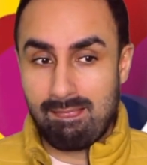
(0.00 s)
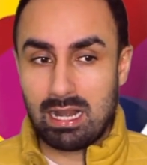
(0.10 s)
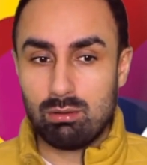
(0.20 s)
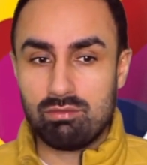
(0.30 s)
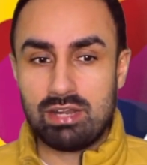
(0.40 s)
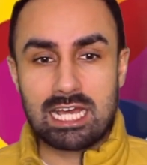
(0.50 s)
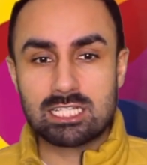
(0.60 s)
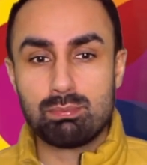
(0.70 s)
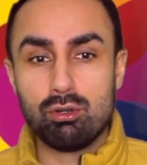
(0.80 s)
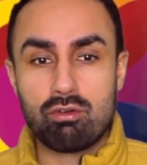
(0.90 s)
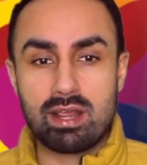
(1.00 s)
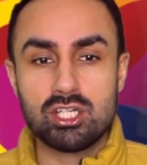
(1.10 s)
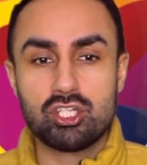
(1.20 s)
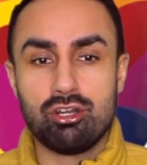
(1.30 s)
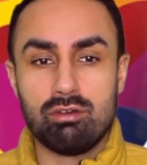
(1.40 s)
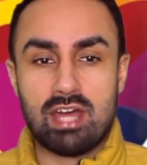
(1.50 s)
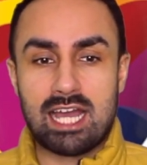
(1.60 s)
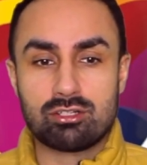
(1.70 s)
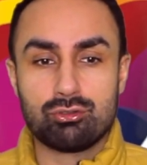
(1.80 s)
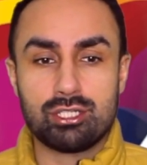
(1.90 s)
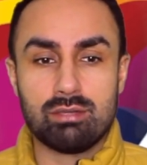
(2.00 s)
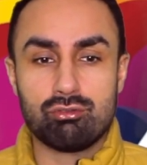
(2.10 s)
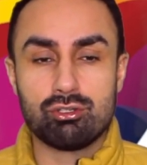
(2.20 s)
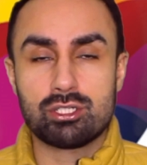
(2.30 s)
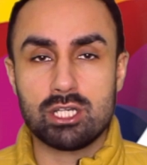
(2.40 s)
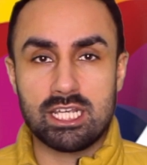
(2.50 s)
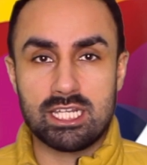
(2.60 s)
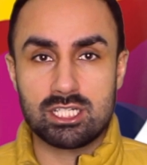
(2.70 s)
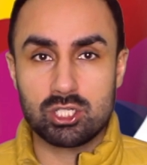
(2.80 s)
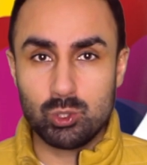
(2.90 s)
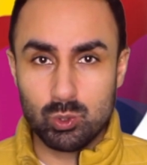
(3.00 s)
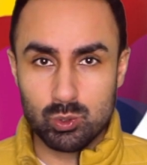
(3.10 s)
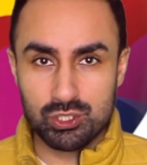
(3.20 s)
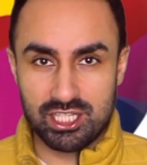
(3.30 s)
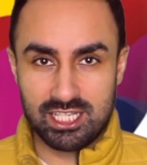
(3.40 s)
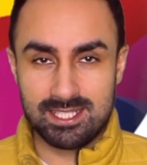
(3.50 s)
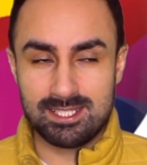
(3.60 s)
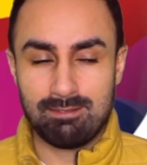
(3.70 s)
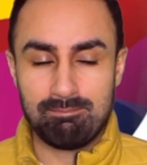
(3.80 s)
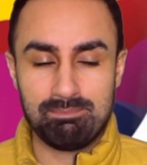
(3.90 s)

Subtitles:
However, exploration of the actual deep-rooted causes